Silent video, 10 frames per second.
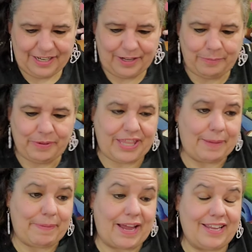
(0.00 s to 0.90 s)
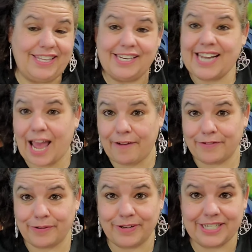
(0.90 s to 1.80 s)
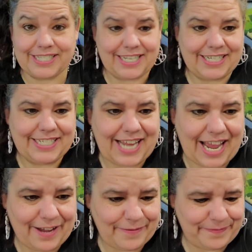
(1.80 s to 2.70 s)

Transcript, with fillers: I'll put that back in afterwards, because, yeah.